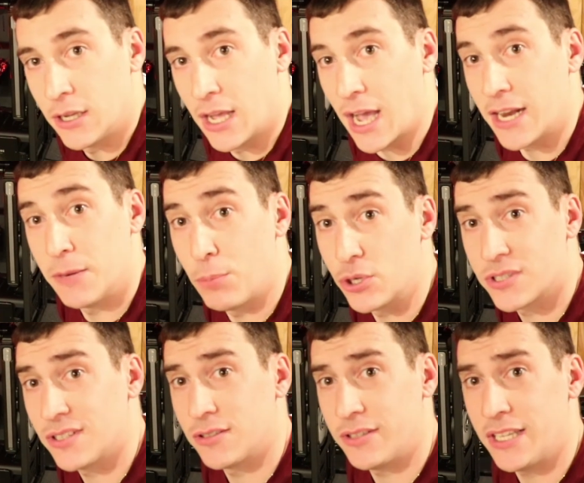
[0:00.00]
I didn't push
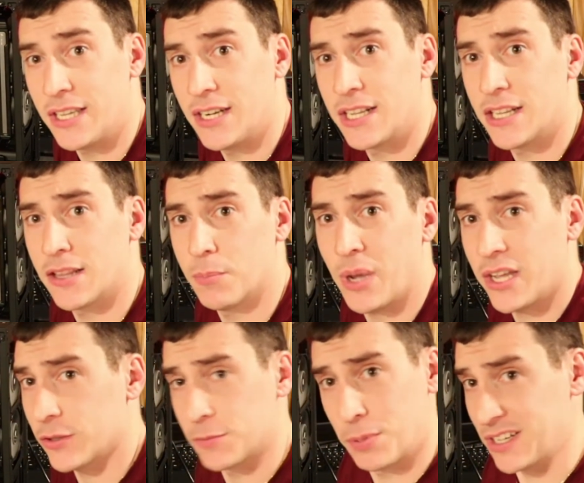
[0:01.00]
the delete key to get into the
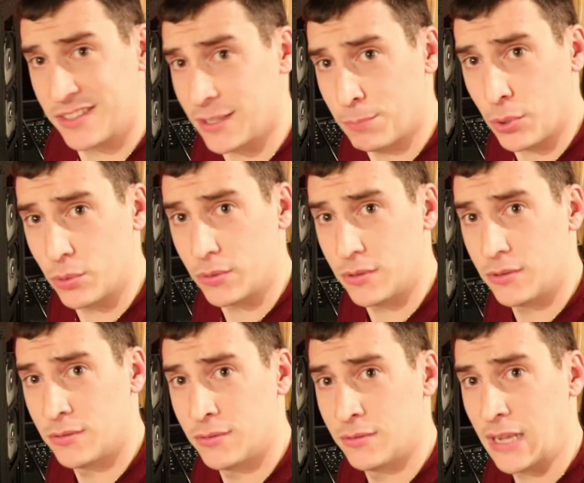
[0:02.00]
BIOS, but it did boot.
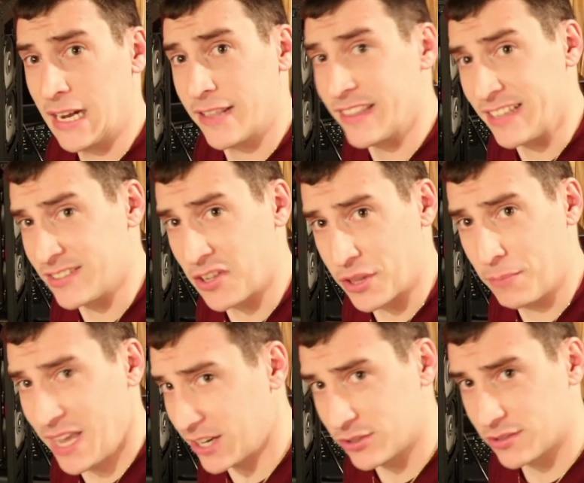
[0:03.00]
And I think that's all that
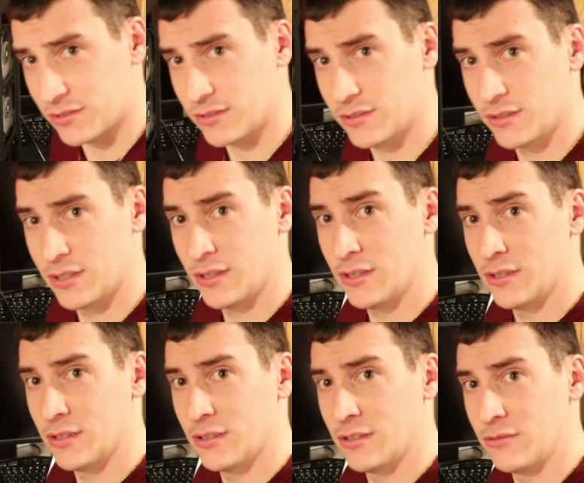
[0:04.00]
matters.
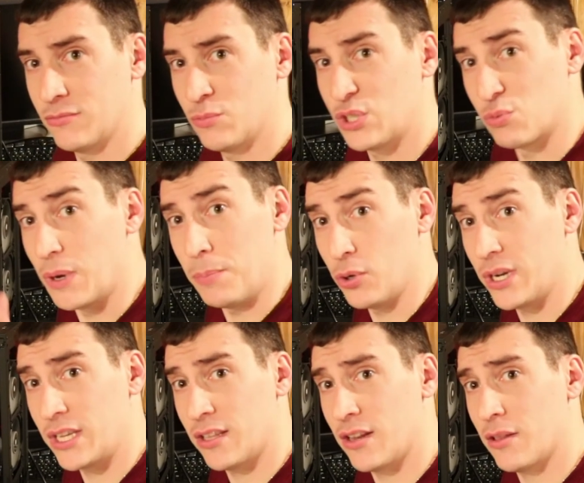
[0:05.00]
Let's reboot it
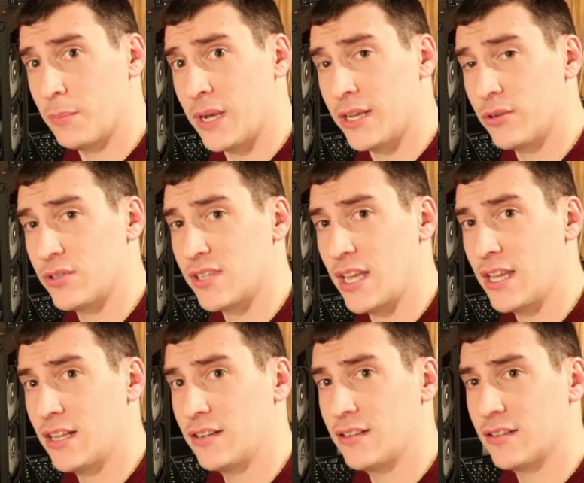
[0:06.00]
and get into the BIOS
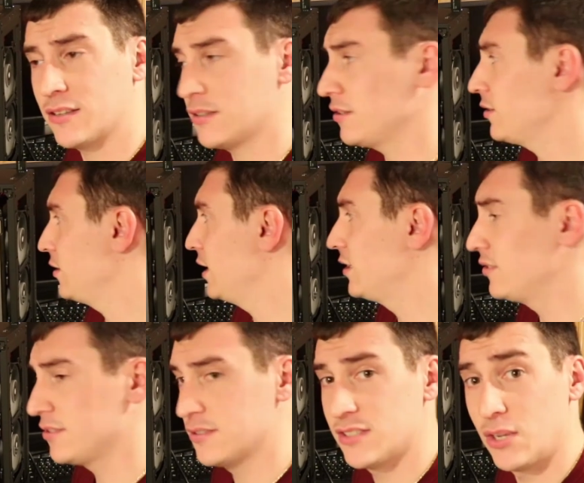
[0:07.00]
and
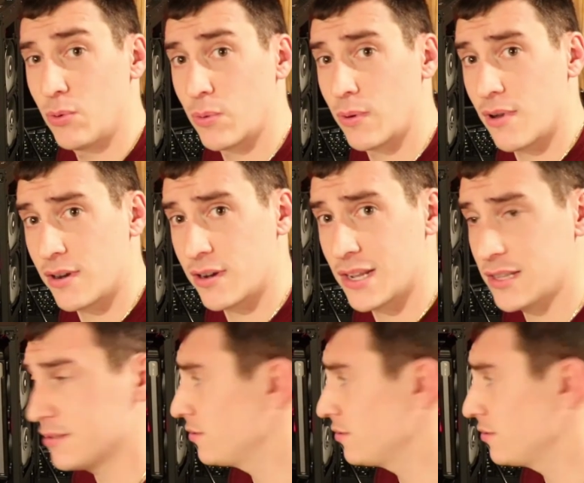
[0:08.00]
see what we're running at.